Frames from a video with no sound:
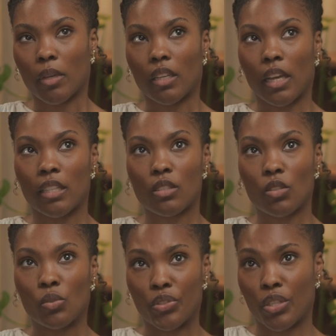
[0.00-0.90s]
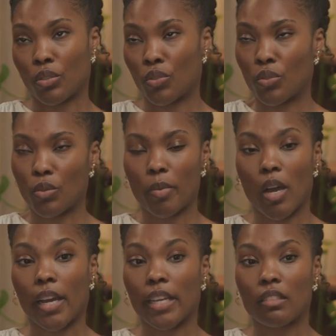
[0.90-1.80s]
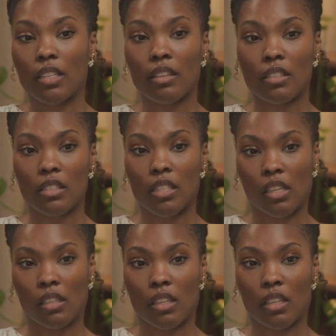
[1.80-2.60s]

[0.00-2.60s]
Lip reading: and it's also super high intensity.